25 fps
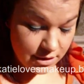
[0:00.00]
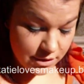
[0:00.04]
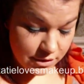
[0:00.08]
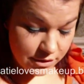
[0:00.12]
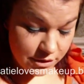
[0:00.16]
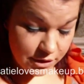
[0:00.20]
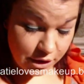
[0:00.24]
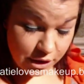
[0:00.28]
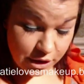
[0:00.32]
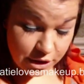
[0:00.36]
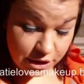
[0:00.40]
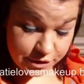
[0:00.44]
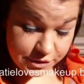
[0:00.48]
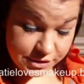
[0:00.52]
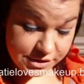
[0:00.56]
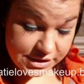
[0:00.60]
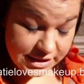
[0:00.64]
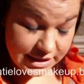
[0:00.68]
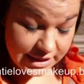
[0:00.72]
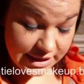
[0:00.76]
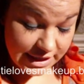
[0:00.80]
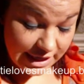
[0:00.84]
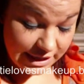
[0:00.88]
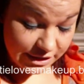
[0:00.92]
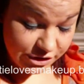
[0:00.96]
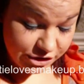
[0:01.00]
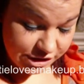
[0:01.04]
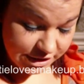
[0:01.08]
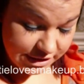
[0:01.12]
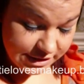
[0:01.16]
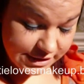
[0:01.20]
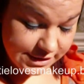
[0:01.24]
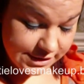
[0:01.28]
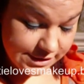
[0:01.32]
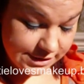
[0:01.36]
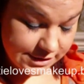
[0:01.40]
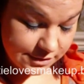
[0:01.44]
the glue to the lashes